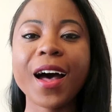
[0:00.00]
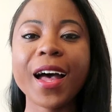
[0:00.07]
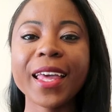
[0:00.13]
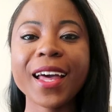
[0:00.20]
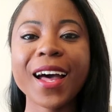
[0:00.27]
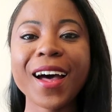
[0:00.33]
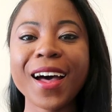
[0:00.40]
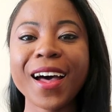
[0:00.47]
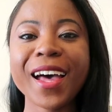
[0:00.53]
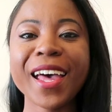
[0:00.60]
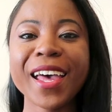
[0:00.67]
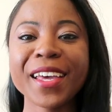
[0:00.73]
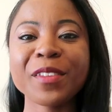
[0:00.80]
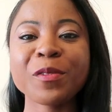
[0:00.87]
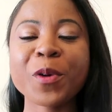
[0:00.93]
Hi
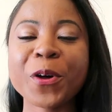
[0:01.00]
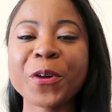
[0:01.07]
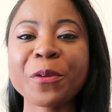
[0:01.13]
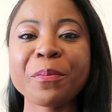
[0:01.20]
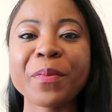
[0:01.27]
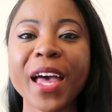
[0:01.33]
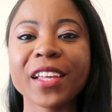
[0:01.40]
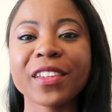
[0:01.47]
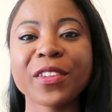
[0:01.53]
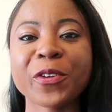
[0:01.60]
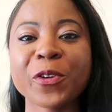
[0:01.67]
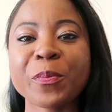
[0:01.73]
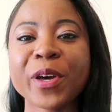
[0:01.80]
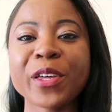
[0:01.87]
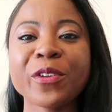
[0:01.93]
guys, welcome back
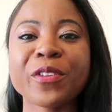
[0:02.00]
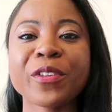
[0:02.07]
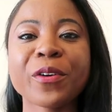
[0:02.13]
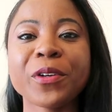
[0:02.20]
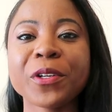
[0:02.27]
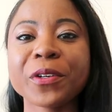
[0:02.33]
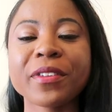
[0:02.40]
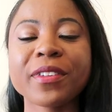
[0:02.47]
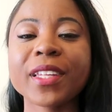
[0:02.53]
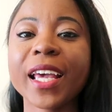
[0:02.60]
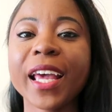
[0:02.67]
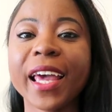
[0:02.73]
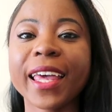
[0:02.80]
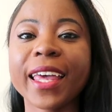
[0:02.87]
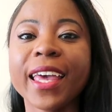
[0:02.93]
to But You Don't Look
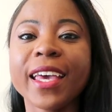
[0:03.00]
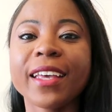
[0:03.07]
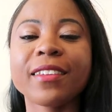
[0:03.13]
Sick.